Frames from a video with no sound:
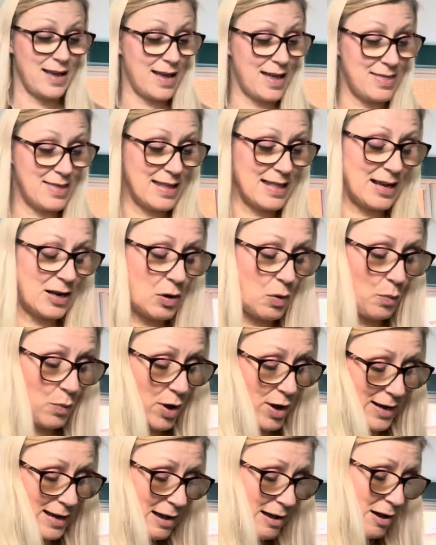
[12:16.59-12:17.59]
And then I can
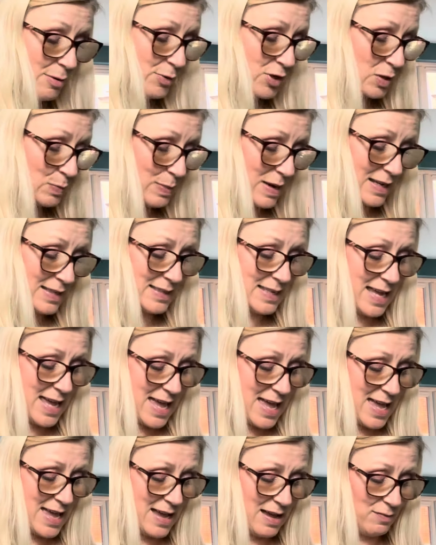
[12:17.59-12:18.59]
work out how much patty
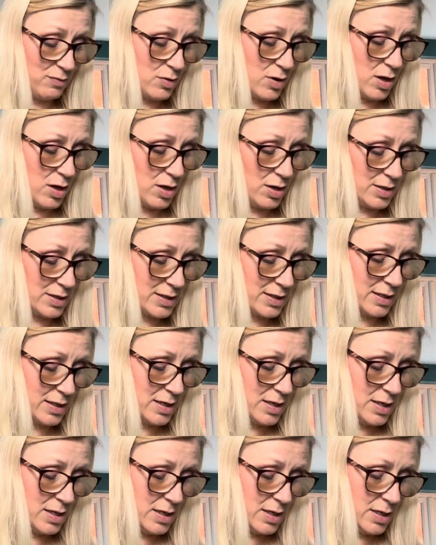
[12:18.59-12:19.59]
I've got.
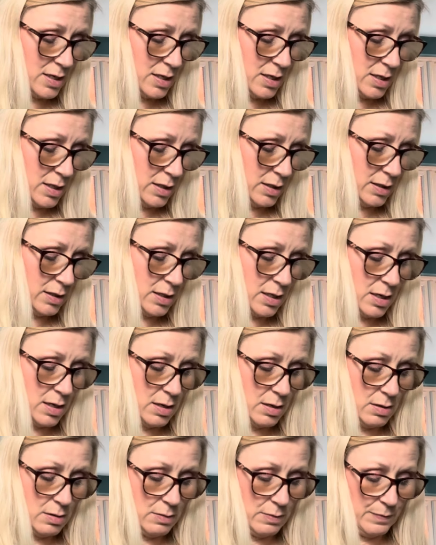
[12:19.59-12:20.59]
So,
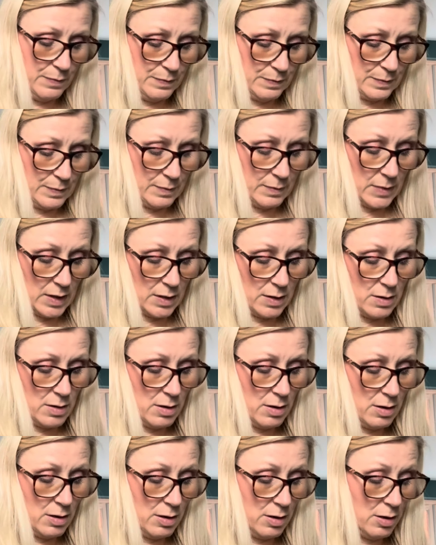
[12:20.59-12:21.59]

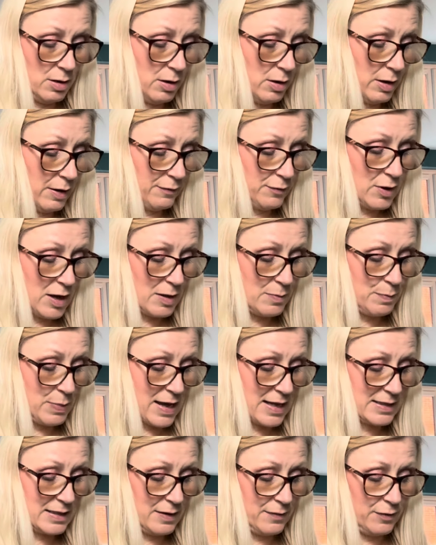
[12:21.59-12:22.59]
I've not had
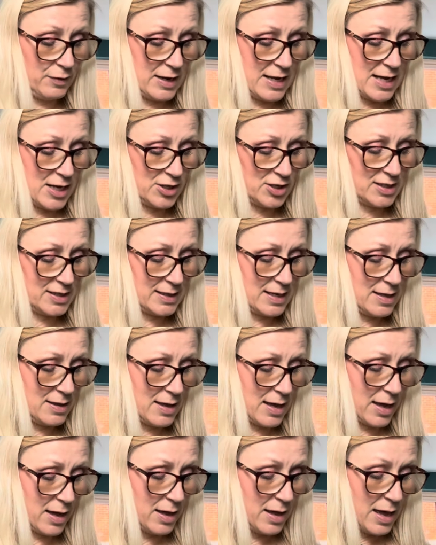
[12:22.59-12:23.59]
patty for ages
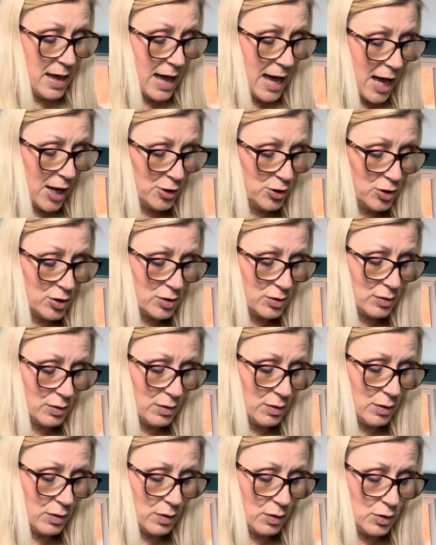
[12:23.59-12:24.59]
either. I just,
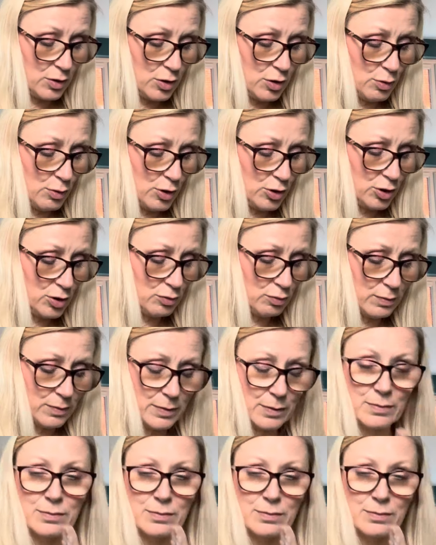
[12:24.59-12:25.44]
you know, you just...